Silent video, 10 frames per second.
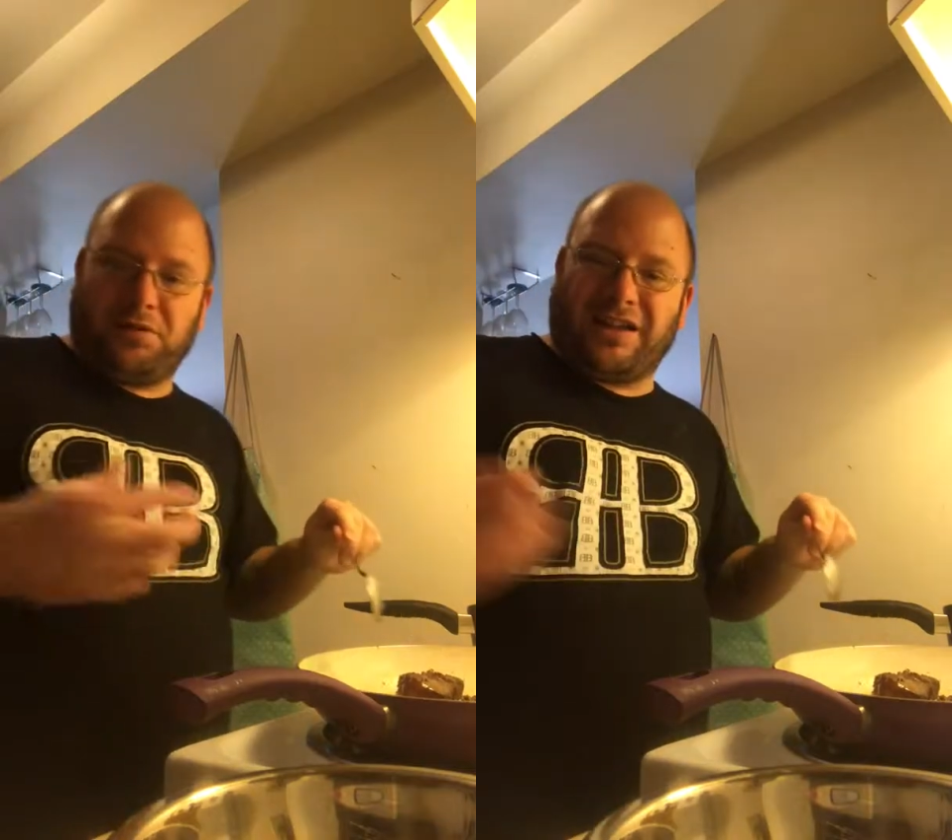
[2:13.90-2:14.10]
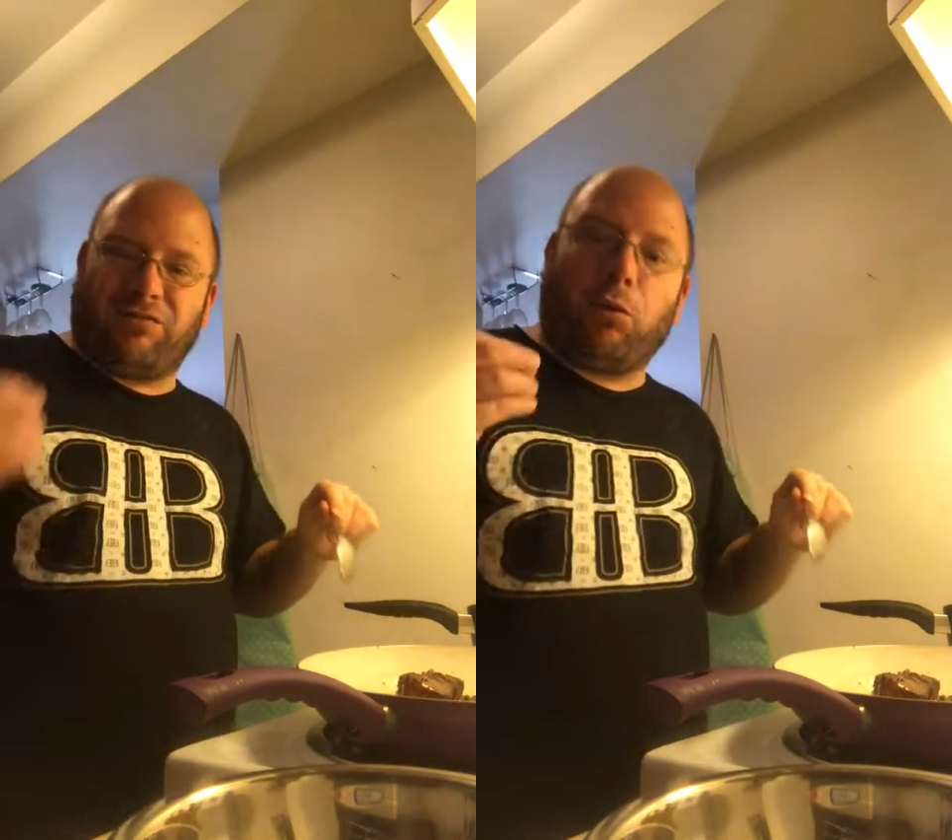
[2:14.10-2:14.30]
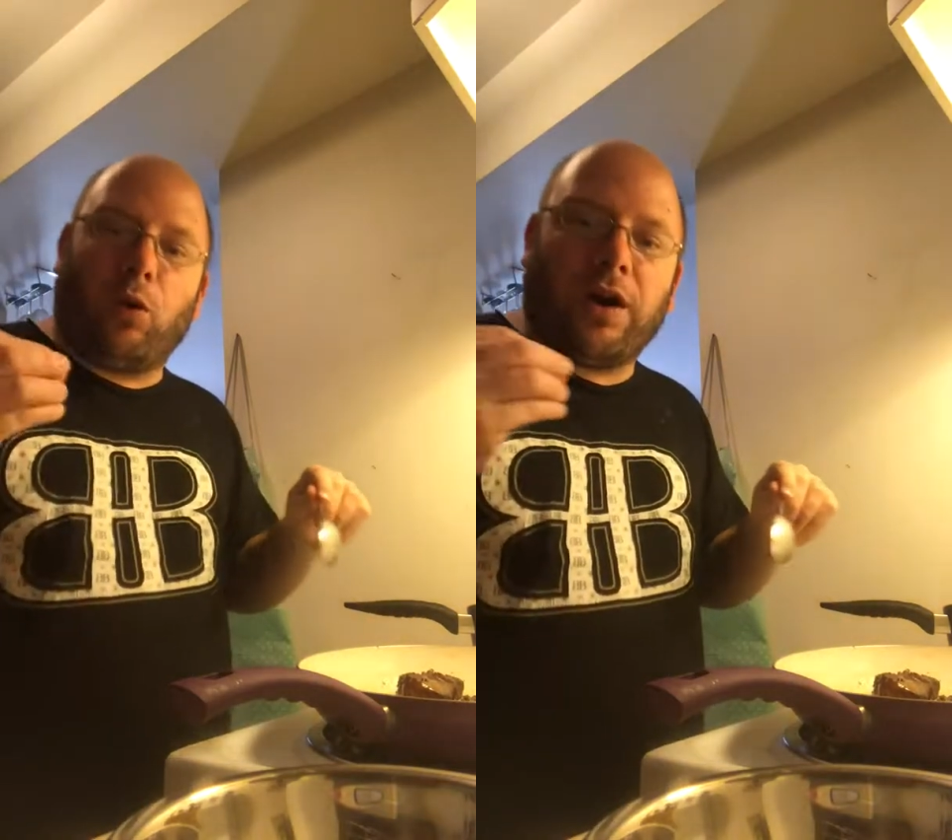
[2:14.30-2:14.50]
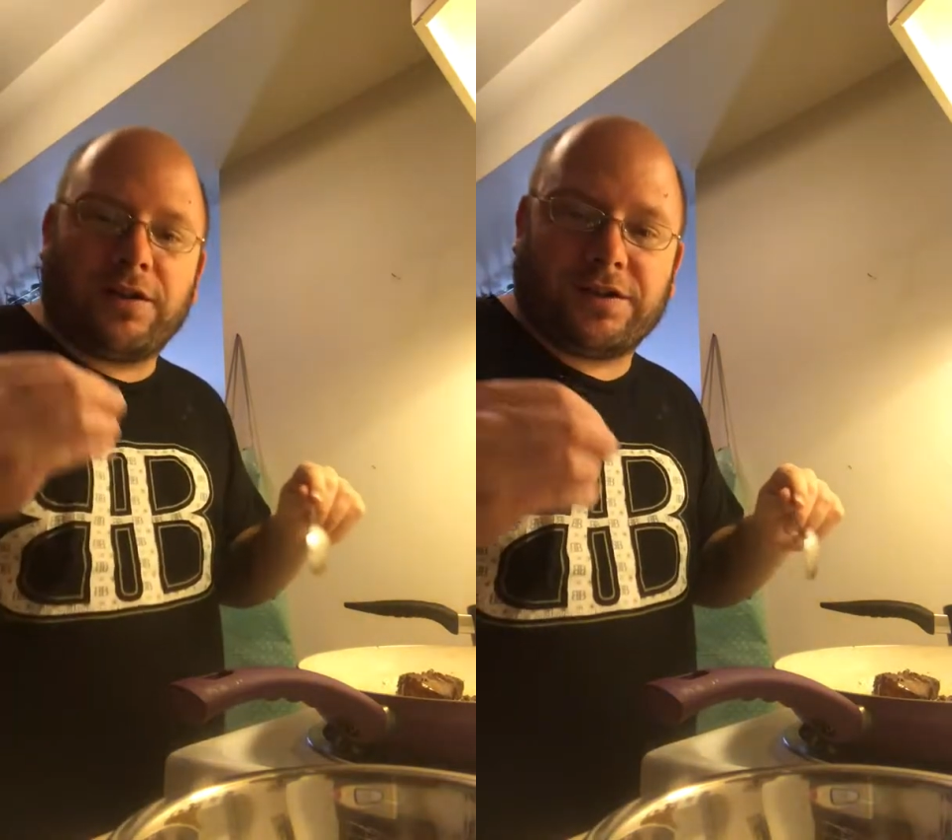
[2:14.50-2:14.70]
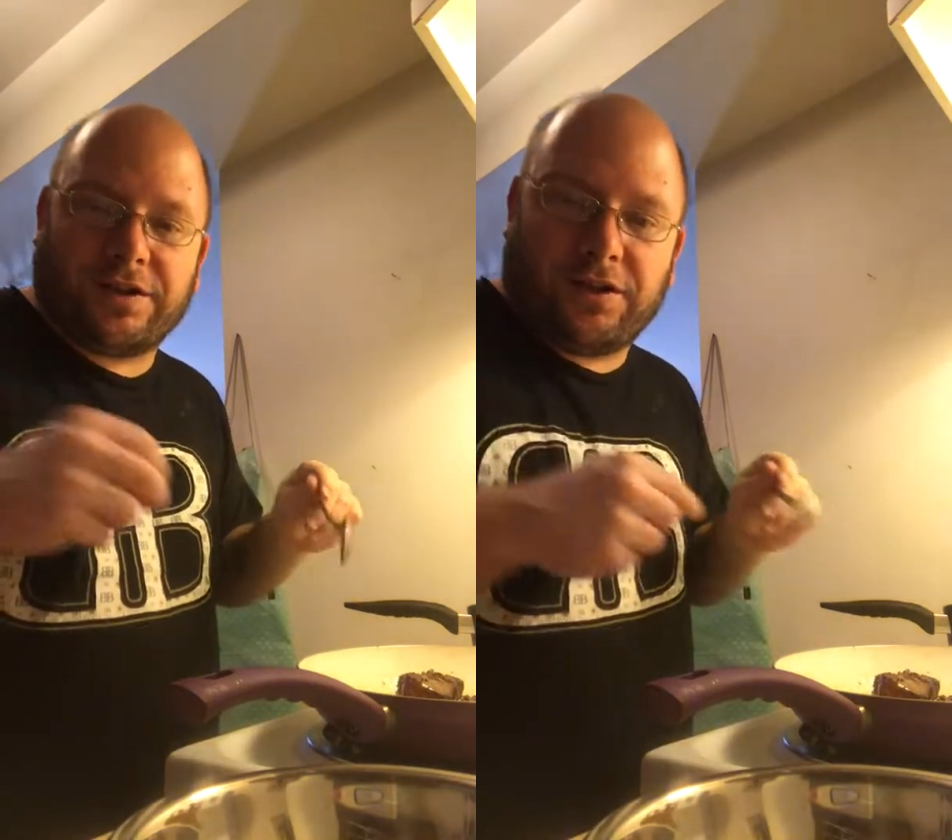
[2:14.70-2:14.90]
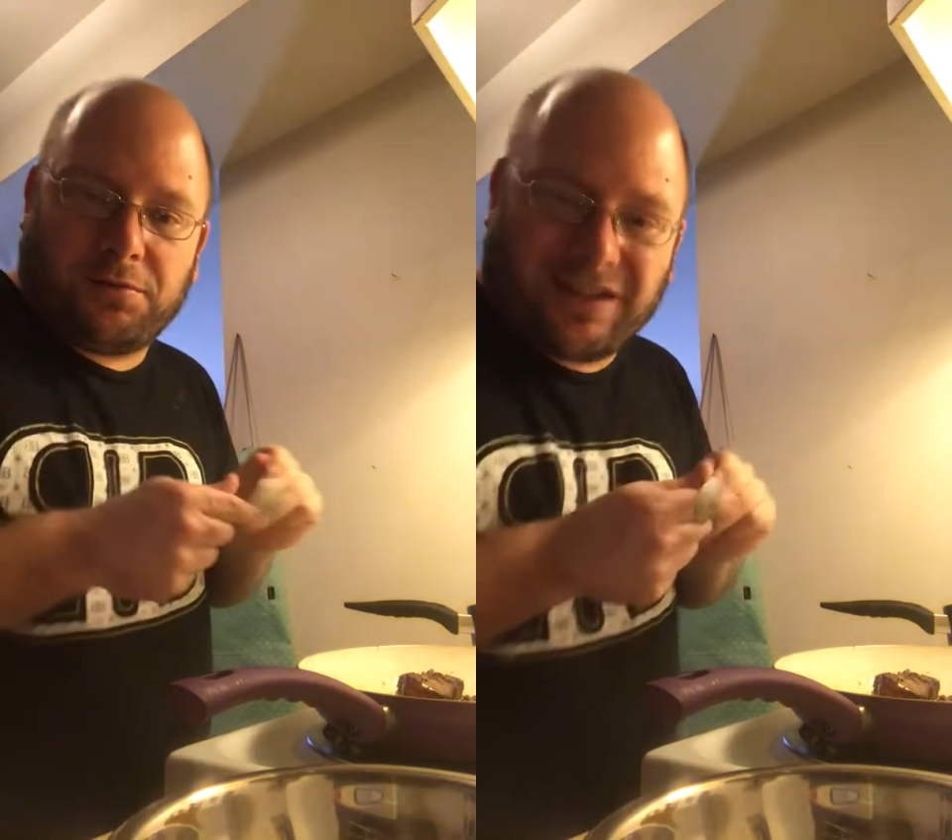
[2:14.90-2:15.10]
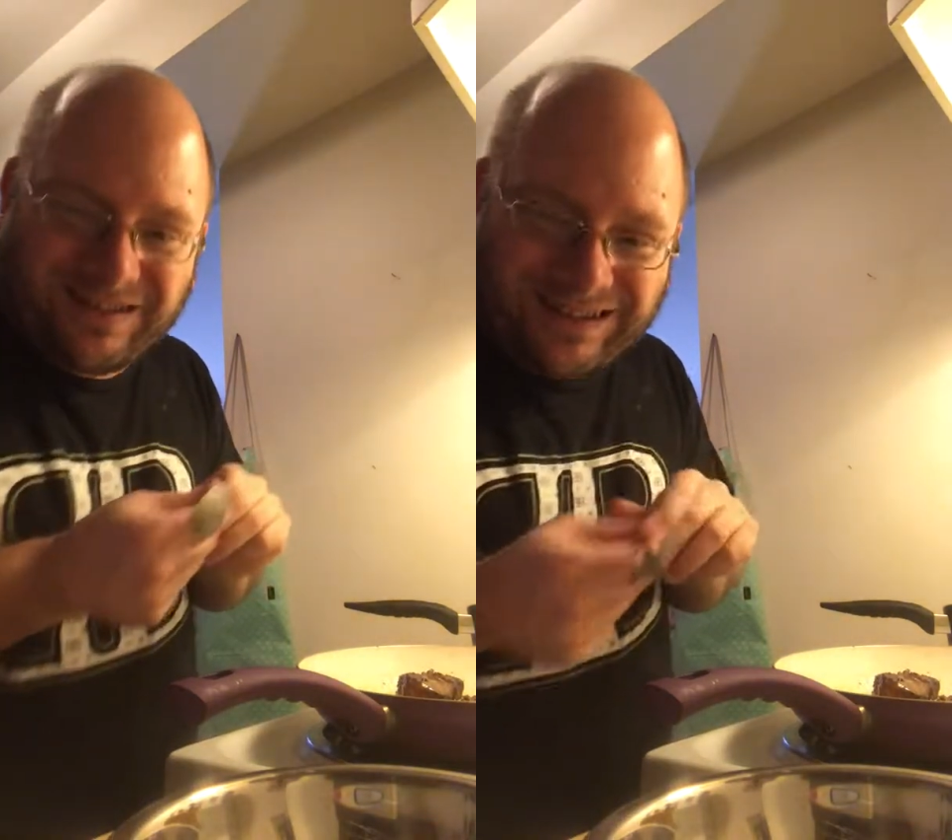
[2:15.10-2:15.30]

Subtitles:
because we want it to sear, because